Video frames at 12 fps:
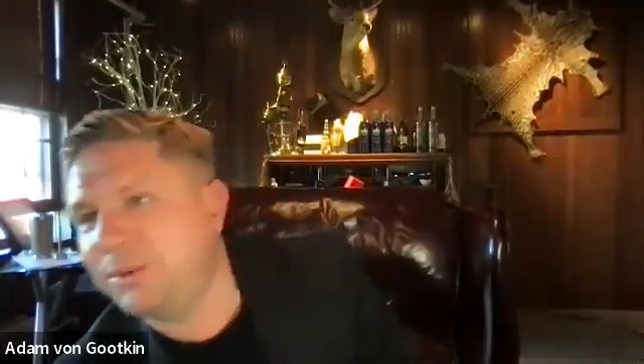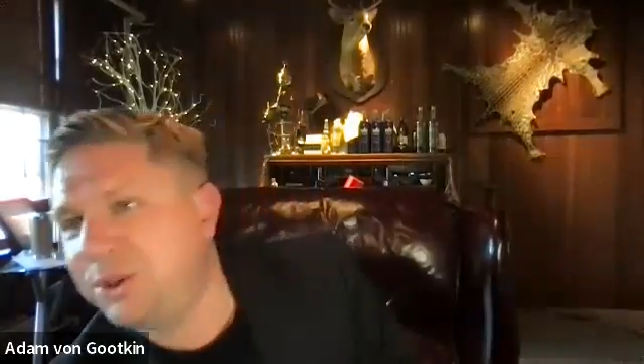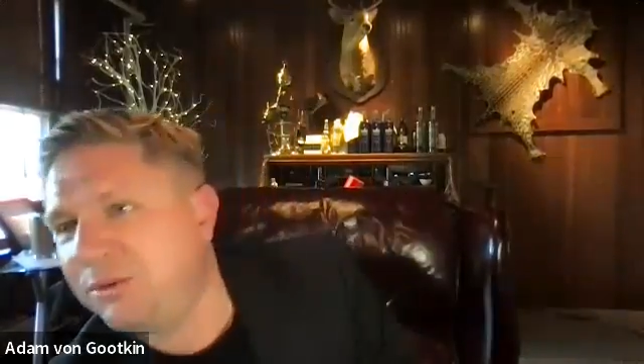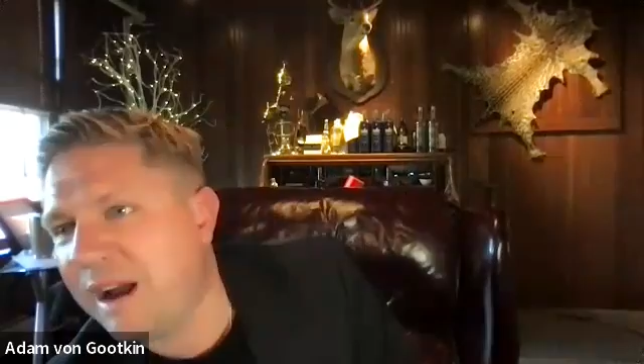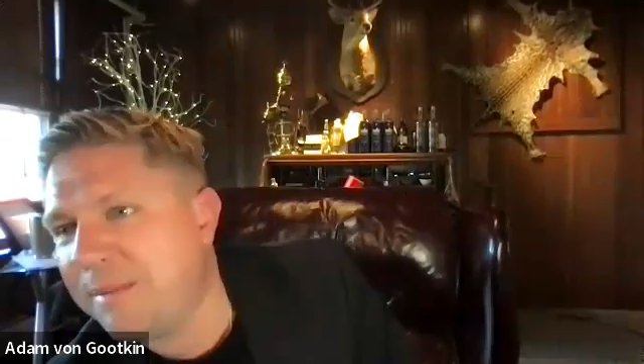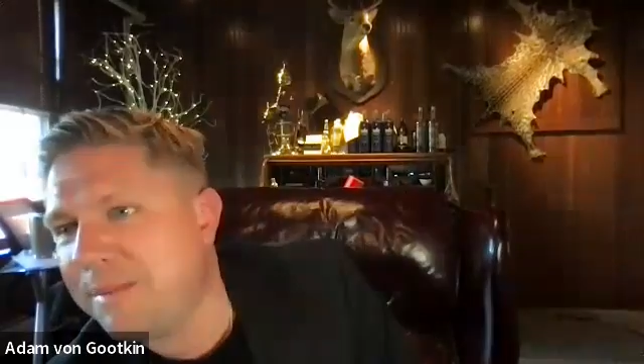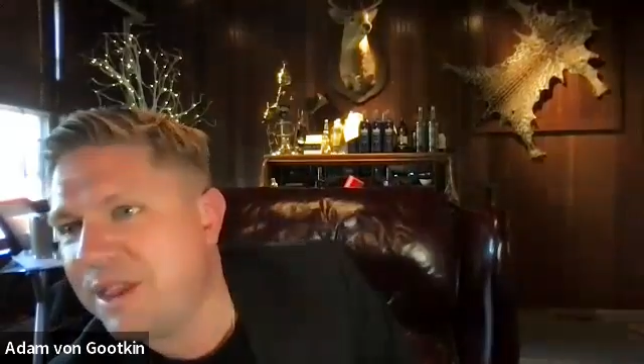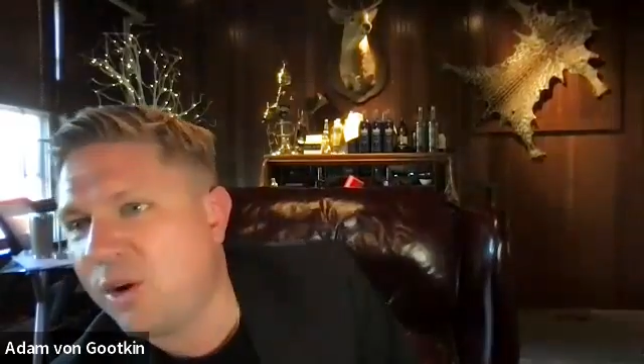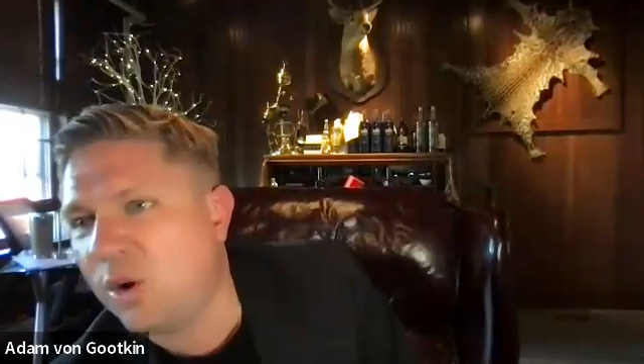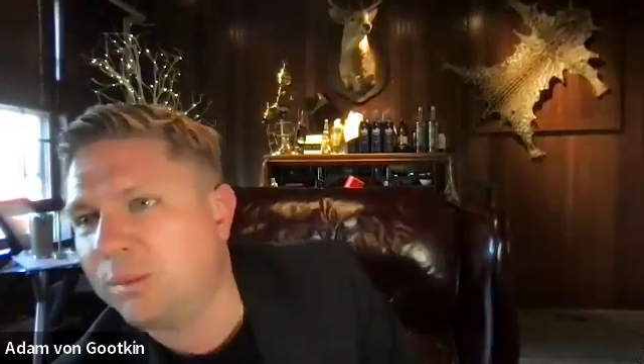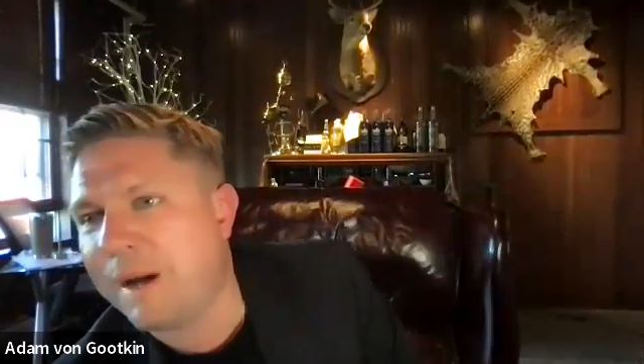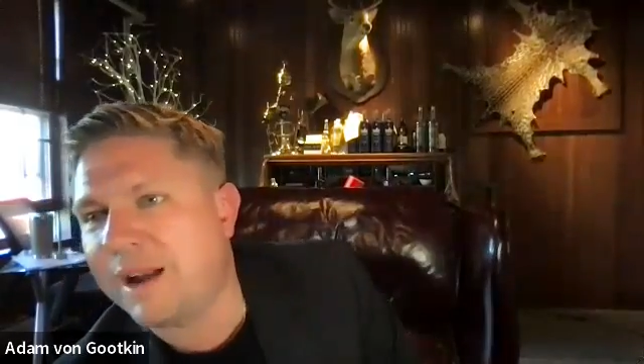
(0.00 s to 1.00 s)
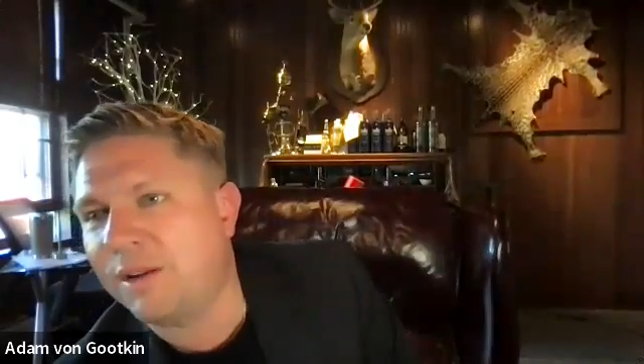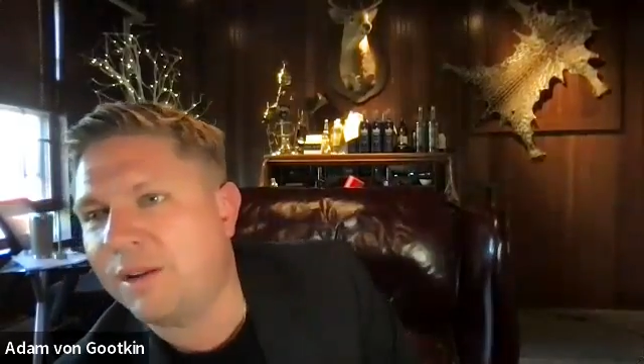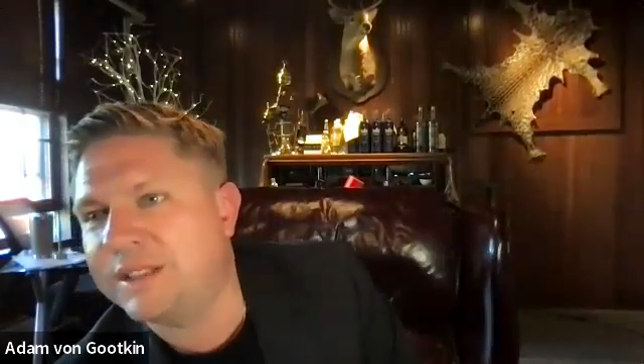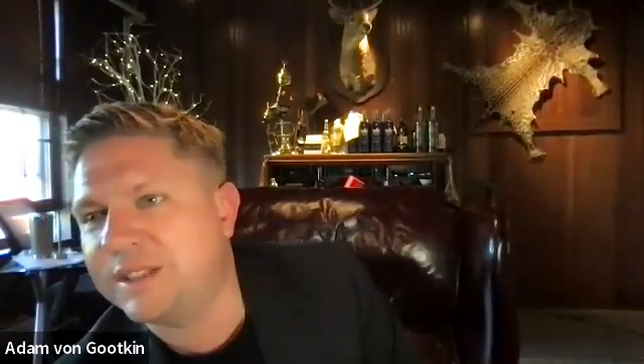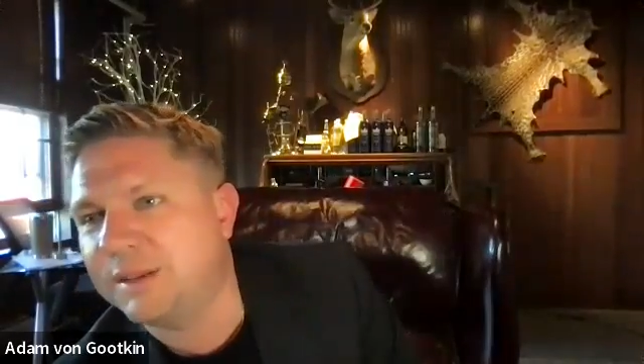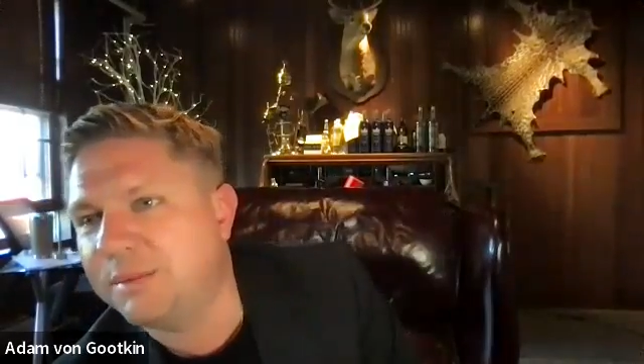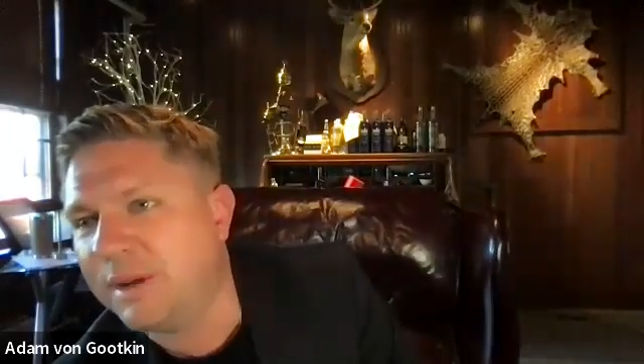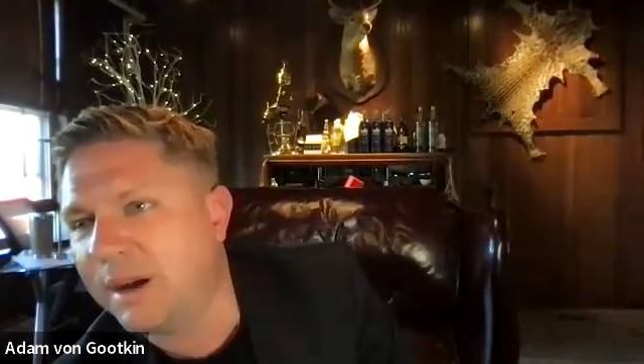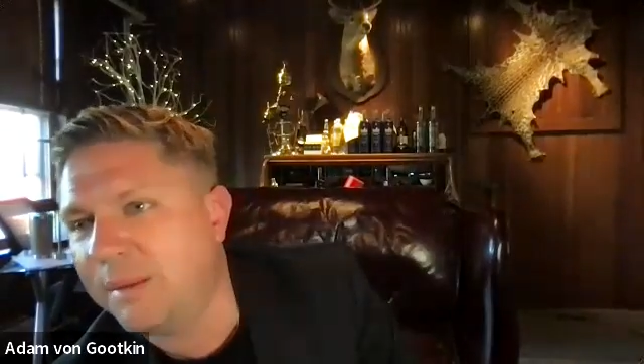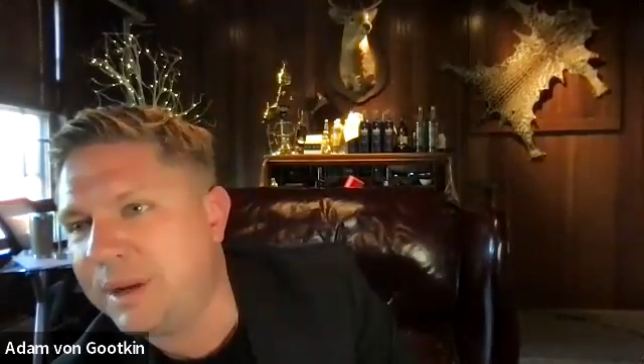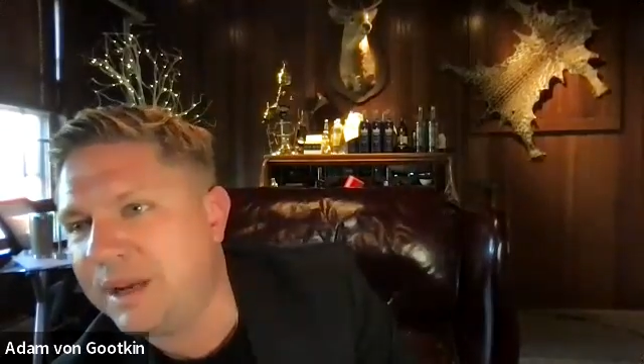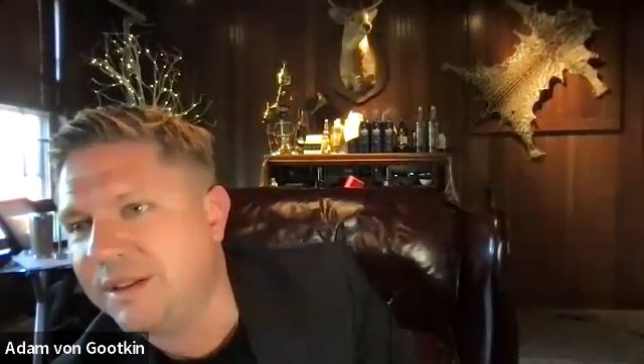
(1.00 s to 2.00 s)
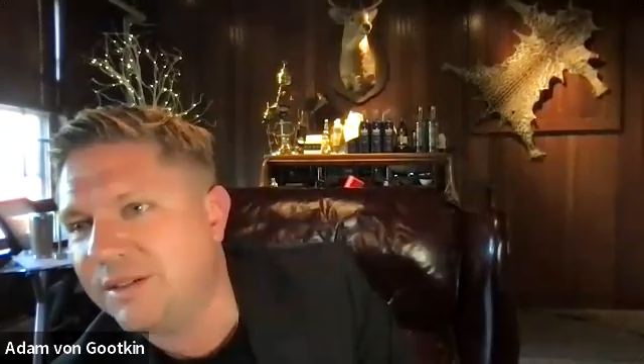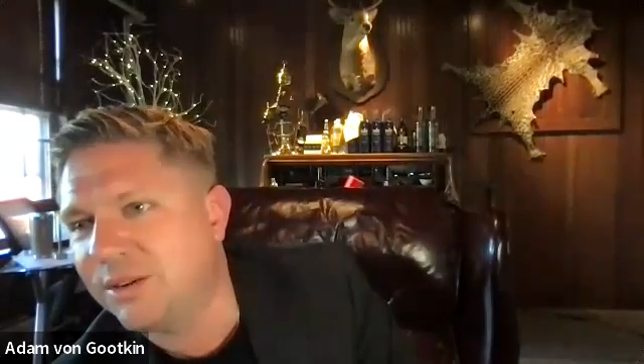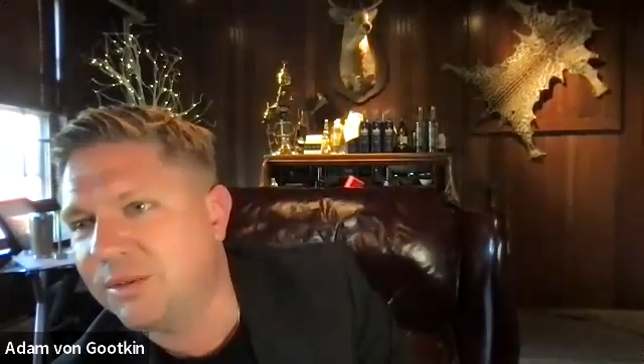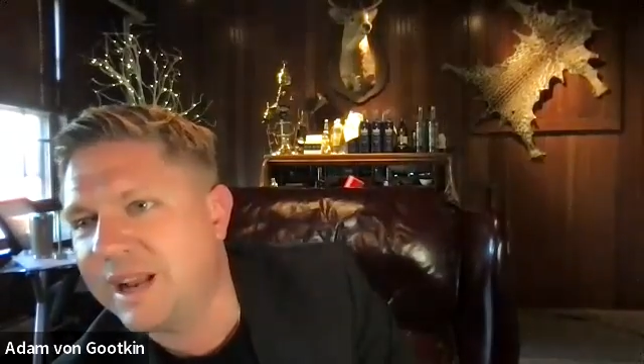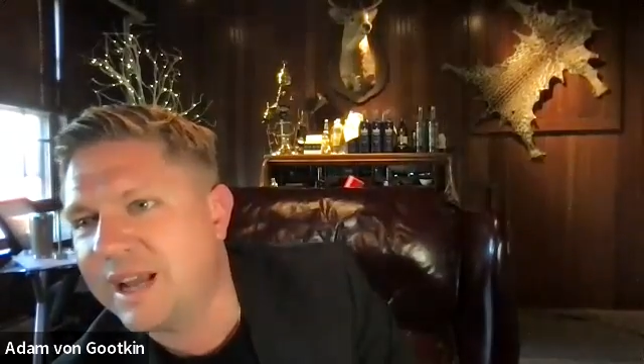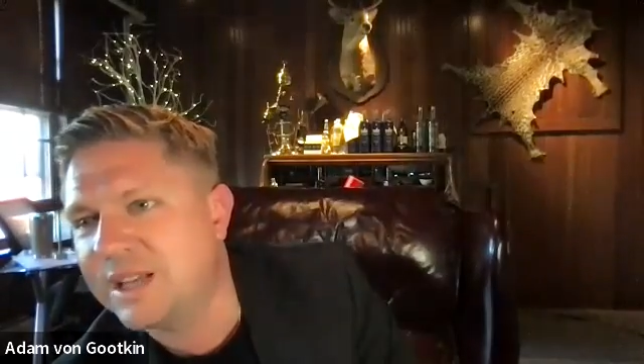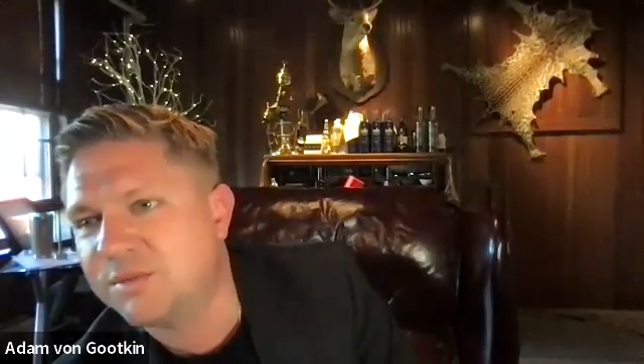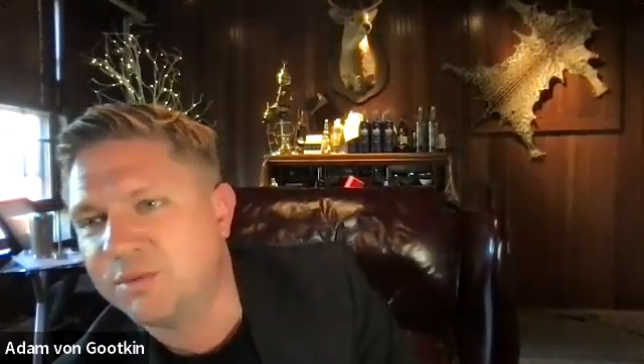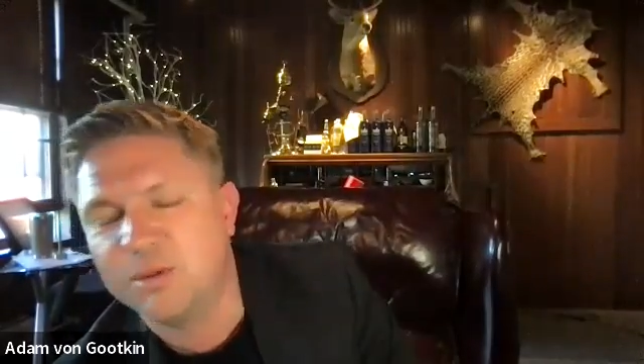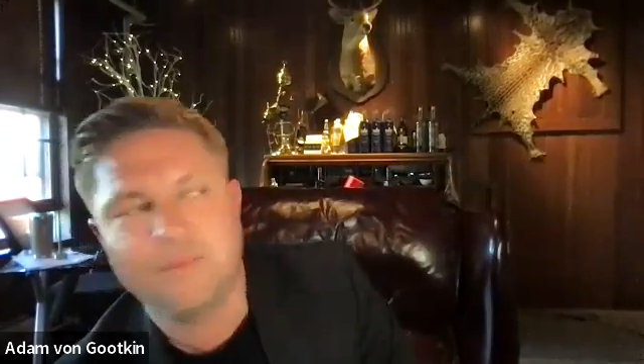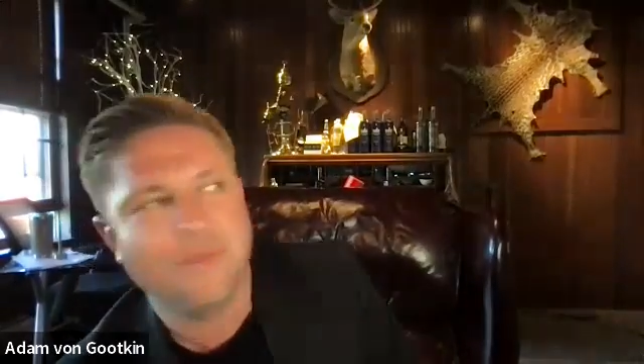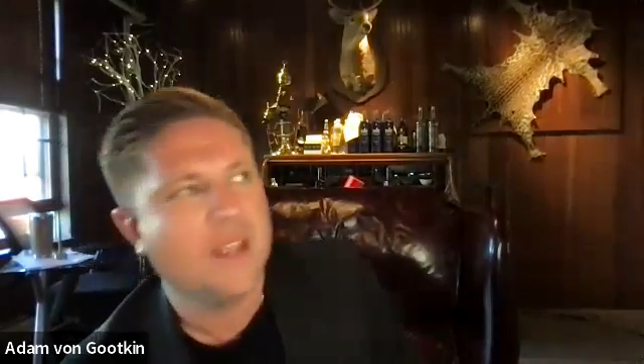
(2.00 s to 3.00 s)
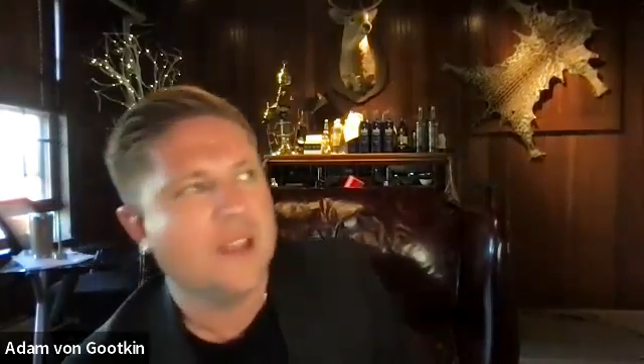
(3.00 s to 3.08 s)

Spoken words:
would you grab me the gold bottle? It's in Pete or Renee's room.